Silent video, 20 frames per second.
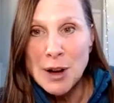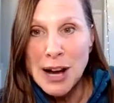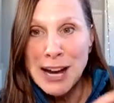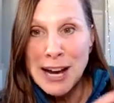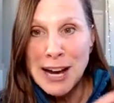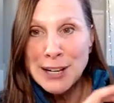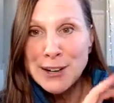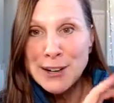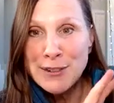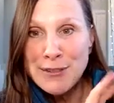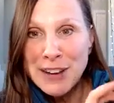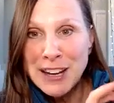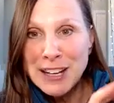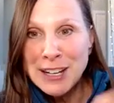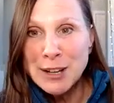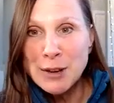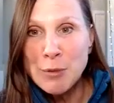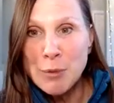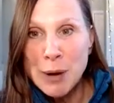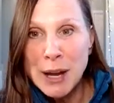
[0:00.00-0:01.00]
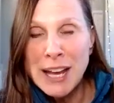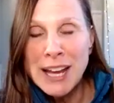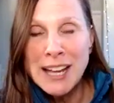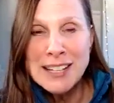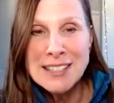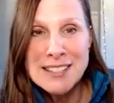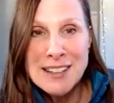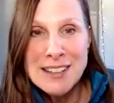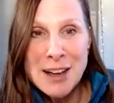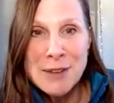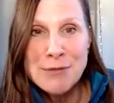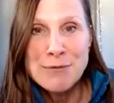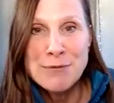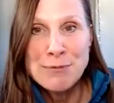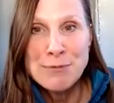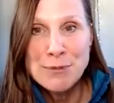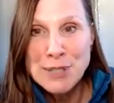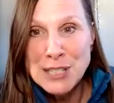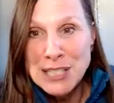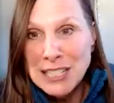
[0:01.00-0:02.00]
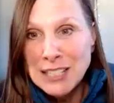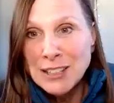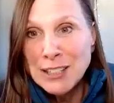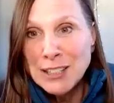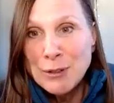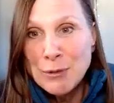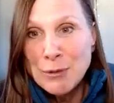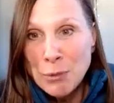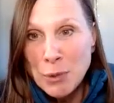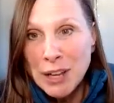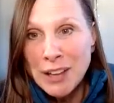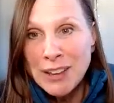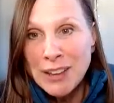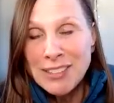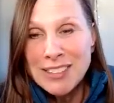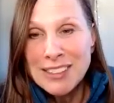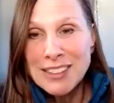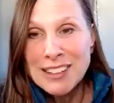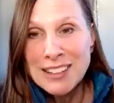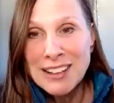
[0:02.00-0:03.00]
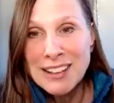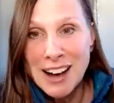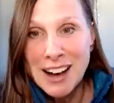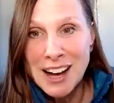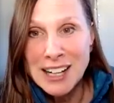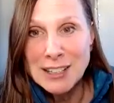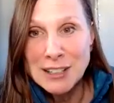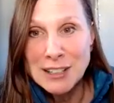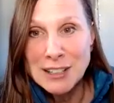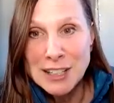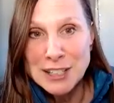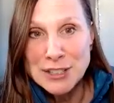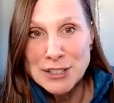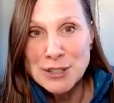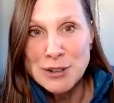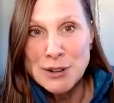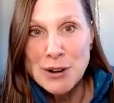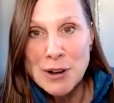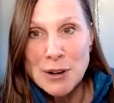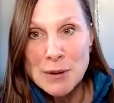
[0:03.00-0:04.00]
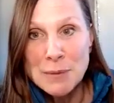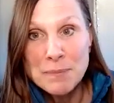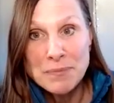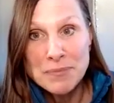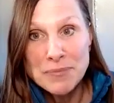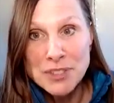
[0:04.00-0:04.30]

Ayurvedic ways of dealing with high cholesterol.